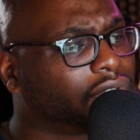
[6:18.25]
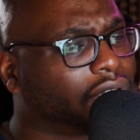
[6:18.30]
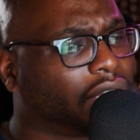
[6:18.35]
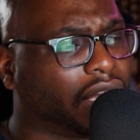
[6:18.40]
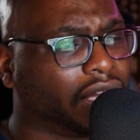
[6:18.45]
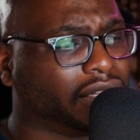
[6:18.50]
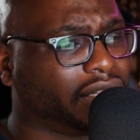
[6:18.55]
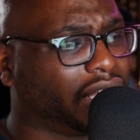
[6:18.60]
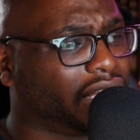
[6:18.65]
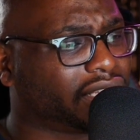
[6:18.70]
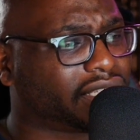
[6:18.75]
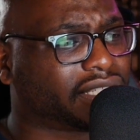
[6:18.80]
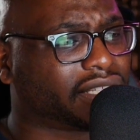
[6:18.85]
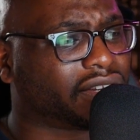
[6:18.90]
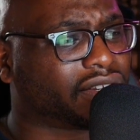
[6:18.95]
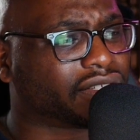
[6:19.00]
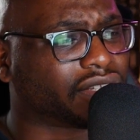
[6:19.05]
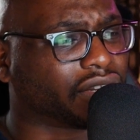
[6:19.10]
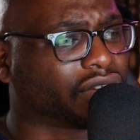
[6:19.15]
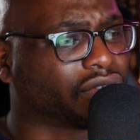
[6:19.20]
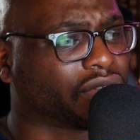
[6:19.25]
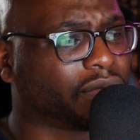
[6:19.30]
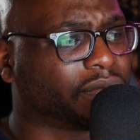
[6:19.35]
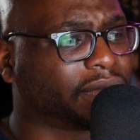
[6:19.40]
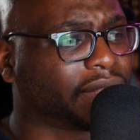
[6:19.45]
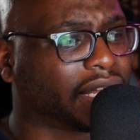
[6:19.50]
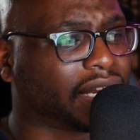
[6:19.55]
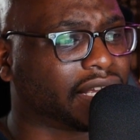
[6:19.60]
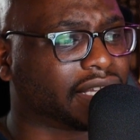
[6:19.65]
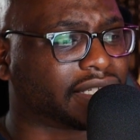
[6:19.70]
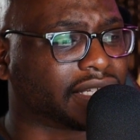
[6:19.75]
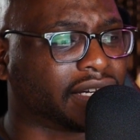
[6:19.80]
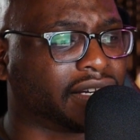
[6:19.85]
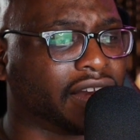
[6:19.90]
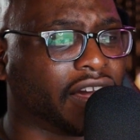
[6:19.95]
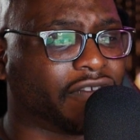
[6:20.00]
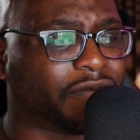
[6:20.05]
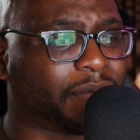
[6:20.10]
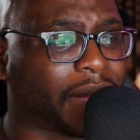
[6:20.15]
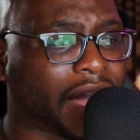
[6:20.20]
Unless there's a group that has
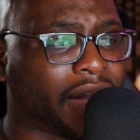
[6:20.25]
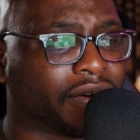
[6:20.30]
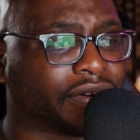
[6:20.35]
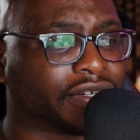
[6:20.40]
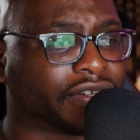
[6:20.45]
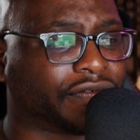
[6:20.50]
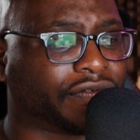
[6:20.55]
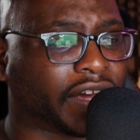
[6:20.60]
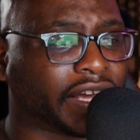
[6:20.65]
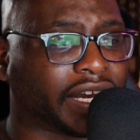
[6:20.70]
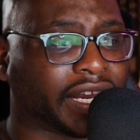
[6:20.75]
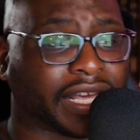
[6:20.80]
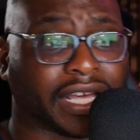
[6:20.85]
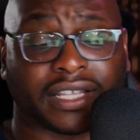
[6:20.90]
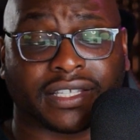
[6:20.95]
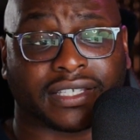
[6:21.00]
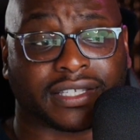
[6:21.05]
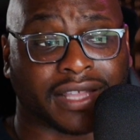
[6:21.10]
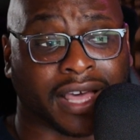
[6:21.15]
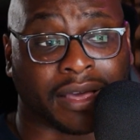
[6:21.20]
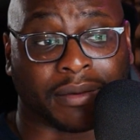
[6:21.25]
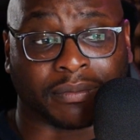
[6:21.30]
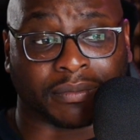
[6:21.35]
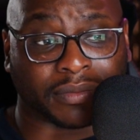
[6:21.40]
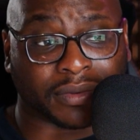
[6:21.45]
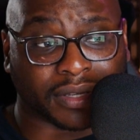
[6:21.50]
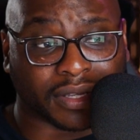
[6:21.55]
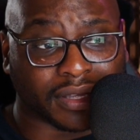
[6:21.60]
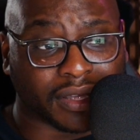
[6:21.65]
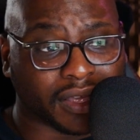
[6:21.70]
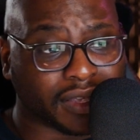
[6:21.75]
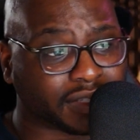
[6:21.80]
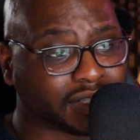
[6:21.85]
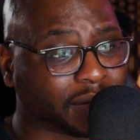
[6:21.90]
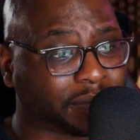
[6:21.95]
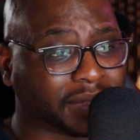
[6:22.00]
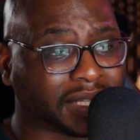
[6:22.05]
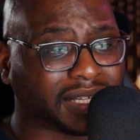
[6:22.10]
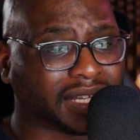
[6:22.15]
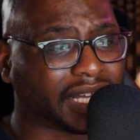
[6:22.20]
enough power to fight against them.
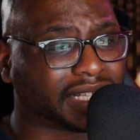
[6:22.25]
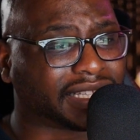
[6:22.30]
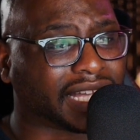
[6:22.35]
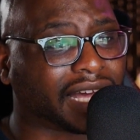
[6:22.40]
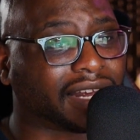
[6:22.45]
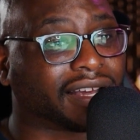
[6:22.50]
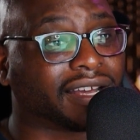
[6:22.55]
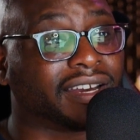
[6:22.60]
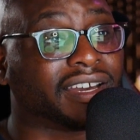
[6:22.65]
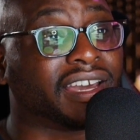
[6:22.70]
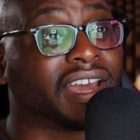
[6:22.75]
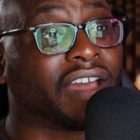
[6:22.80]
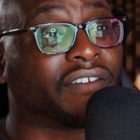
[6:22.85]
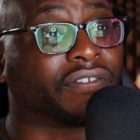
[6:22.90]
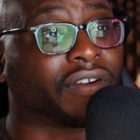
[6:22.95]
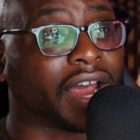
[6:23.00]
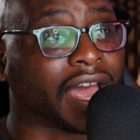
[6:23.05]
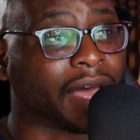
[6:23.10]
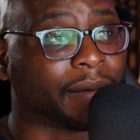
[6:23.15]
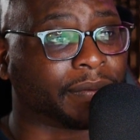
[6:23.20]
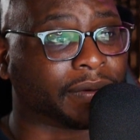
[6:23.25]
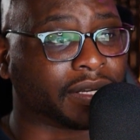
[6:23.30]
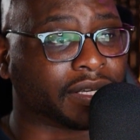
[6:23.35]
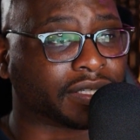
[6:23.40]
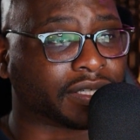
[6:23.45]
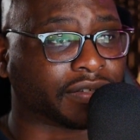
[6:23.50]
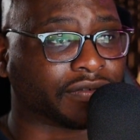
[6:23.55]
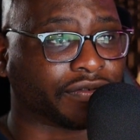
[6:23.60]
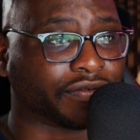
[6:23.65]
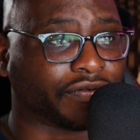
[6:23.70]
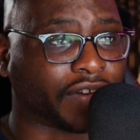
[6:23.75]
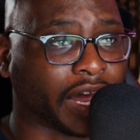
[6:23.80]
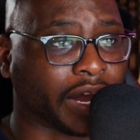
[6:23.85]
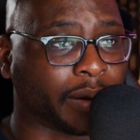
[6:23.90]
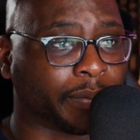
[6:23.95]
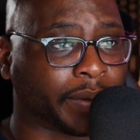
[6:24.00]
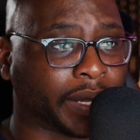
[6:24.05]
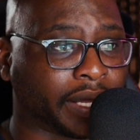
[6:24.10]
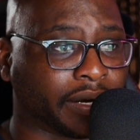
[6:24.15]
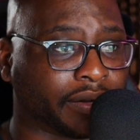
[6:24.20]
Something like that can never happen. This is a fire
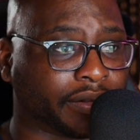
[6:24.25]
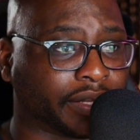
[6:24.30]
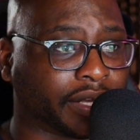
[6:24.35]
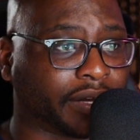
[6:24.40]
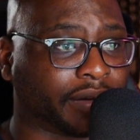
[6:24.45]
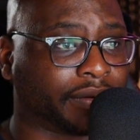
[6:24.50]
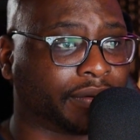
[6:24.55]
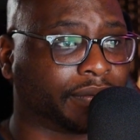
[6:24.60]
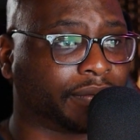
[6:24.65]
panel, though.